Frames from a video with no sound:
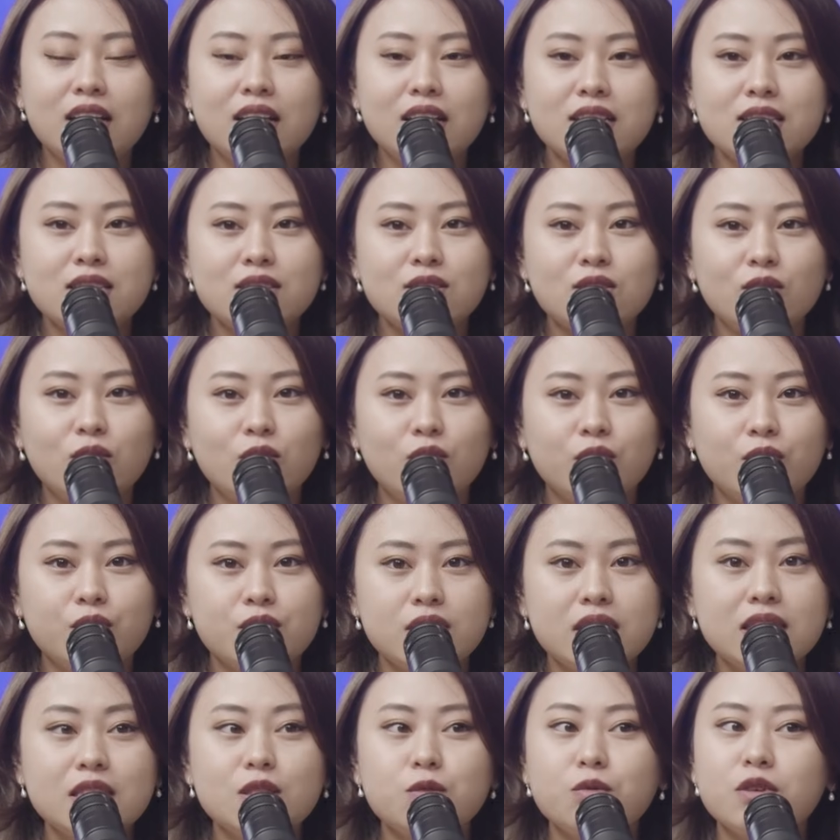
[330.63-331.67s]
So
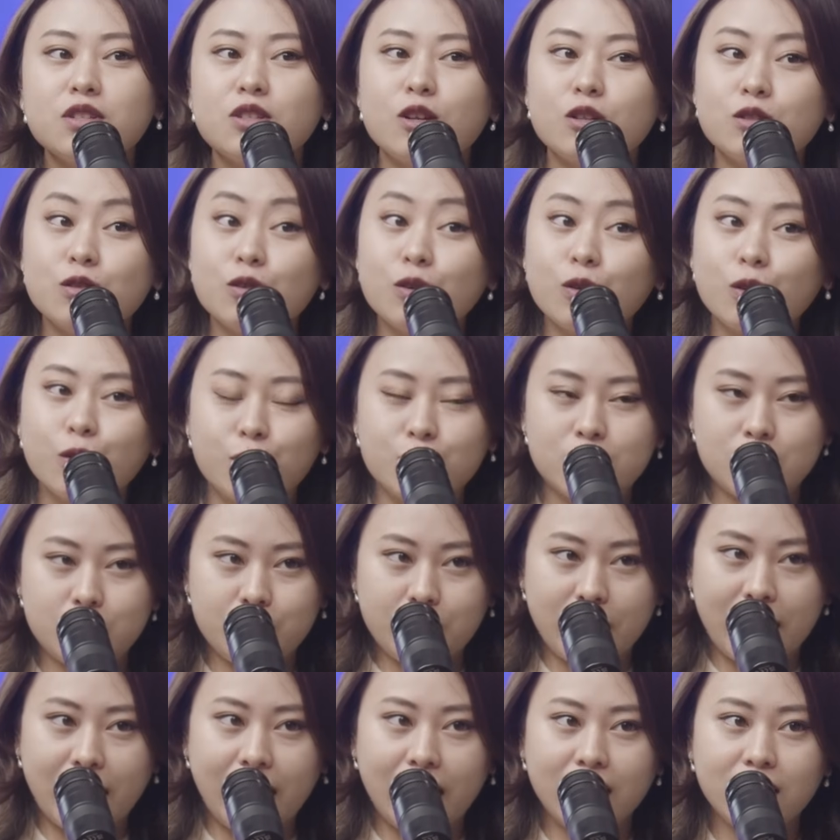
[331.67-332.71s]
since it was also close
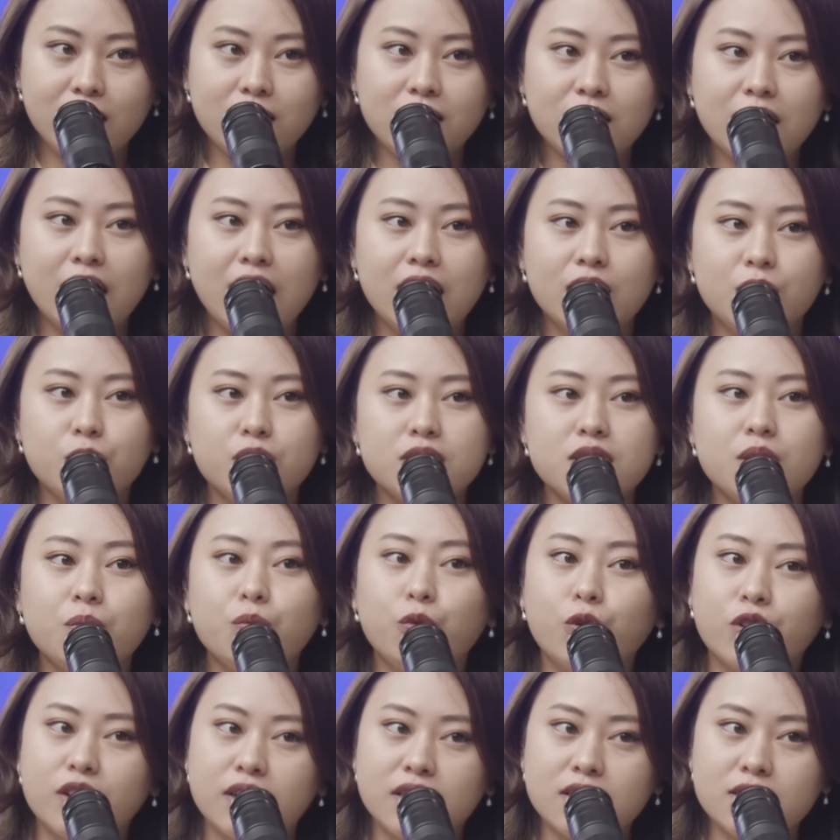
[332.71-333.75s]
by and it was a
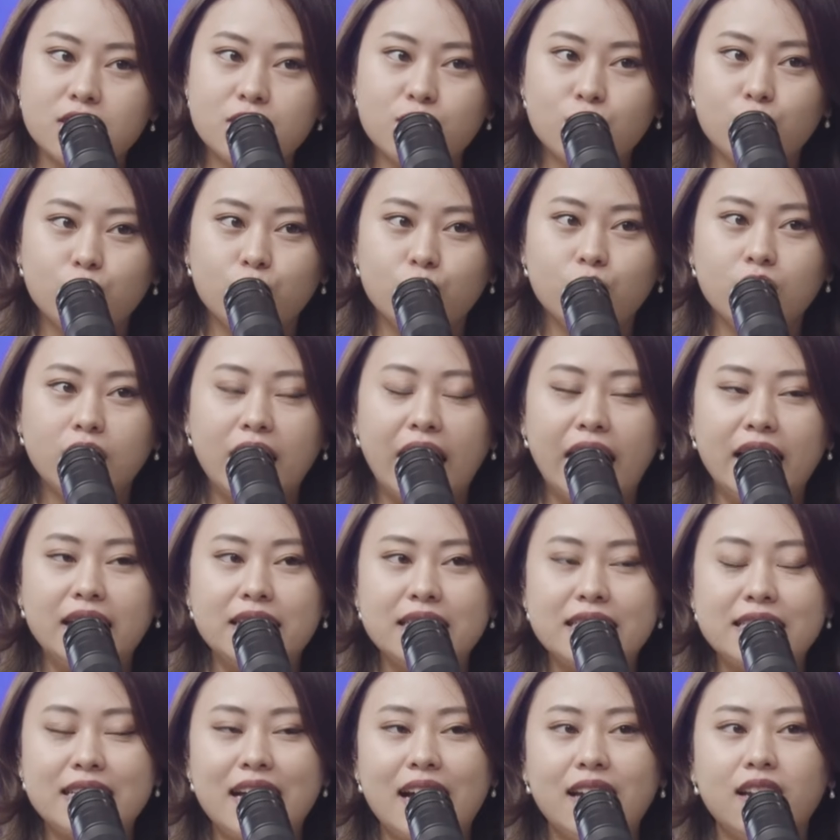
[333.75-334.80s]
boarding school and
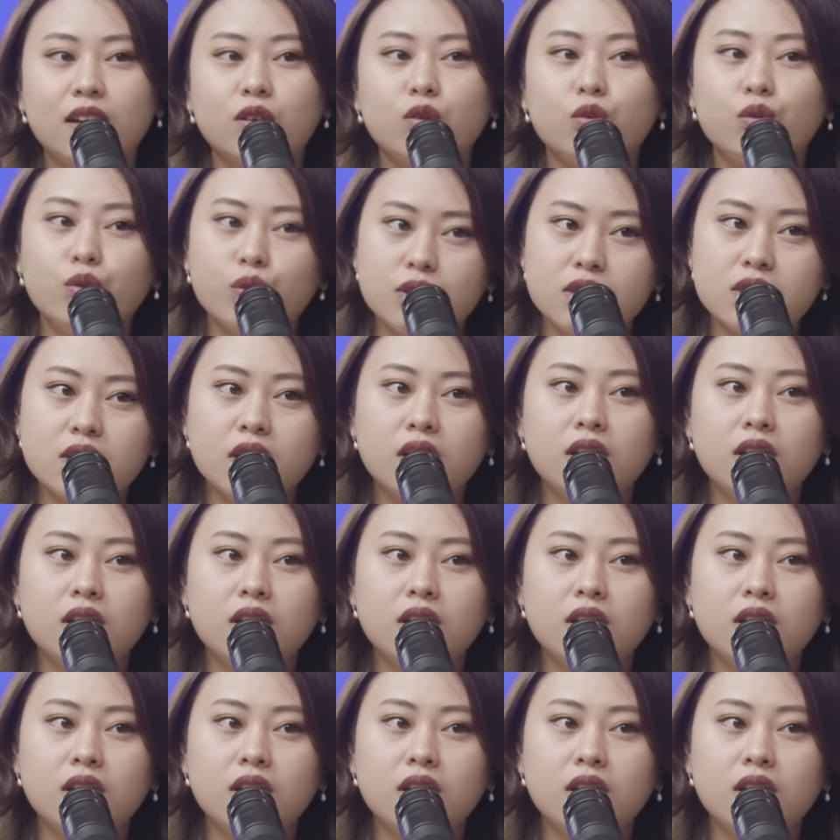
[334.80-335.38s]
it had a good